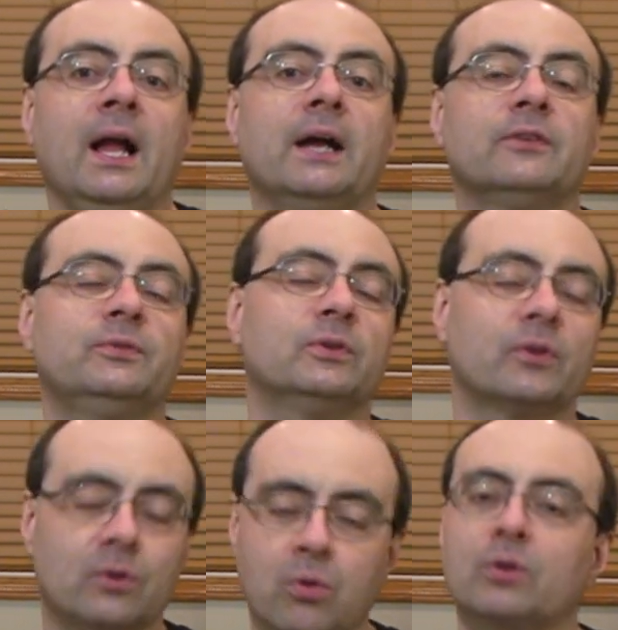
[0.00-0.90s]
and a few of
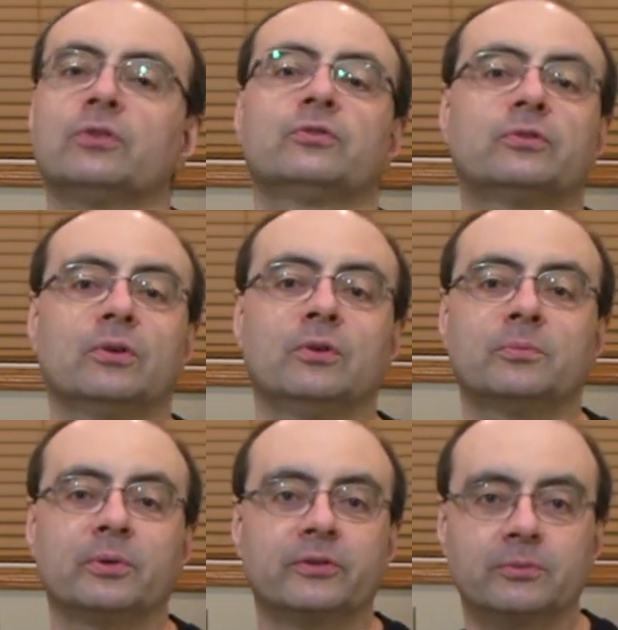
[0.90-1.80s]
the
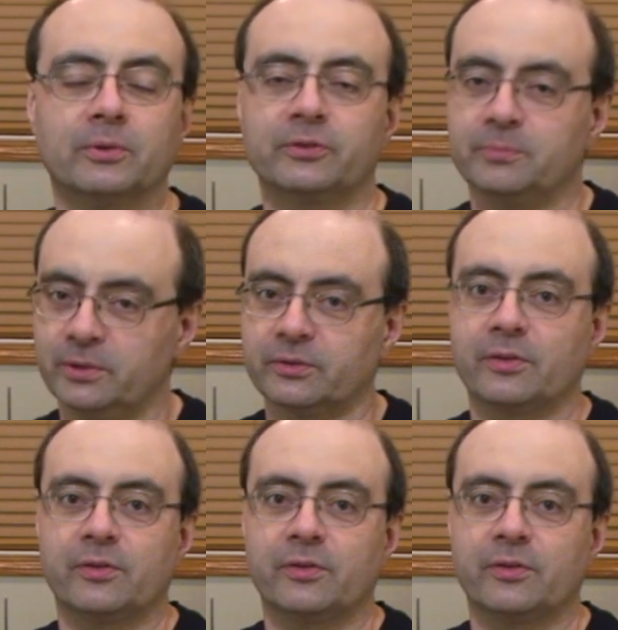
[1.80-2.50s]
cornerstone principles in music